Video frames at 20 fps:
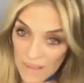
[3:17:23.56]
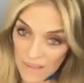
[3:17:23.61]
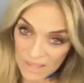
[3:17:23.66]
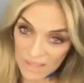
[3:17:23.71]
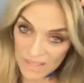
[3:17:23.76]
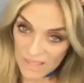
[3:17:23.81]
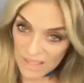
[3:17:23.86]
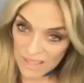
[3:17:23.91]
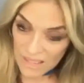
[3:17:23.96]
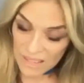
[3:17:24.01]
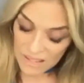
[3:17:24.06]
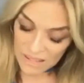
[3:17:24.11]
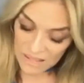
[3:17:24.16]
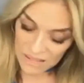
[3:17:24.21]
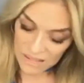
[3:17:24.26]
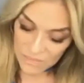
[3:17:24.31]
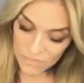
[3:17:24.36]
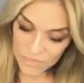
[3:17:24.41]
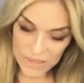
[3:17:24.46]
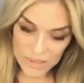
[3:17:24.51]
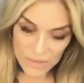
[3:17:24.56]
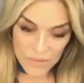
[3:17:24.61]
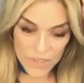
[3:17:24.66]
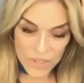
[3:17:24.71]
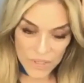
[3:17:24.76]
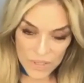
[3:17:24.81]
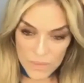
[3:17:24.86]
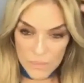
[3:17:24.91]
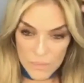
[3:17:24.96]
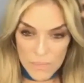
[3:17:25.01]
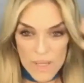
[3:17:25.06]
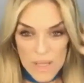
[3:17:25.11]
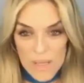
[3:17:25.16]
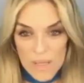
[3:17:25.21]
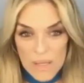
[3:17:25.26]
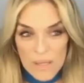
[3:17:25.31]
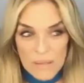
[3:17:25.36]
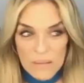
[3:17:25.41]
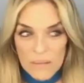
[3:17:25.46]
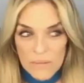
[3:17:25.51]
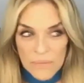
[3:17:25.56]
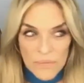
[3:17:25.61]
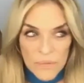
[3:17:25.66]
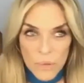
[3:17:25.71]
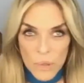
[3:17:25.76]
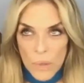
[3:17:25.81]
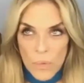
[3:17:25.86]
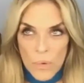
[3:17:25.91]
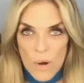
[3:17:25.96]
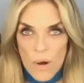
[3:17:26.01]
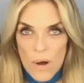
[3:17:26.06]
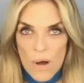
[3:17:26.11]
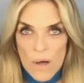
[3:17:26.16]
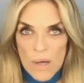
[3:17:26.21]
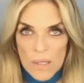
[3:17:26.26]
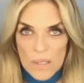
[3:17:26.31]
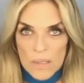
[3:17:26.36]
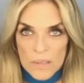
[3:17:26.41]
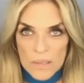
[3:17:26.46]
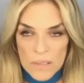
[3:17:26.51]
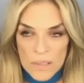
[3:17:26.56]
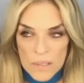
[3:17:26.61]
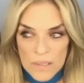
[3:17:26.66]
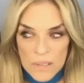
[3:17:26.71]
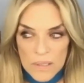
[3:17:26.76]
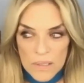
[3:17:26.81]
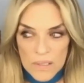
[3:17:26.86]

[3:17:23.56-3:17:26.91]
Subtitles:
You know, it's just me and the four walls.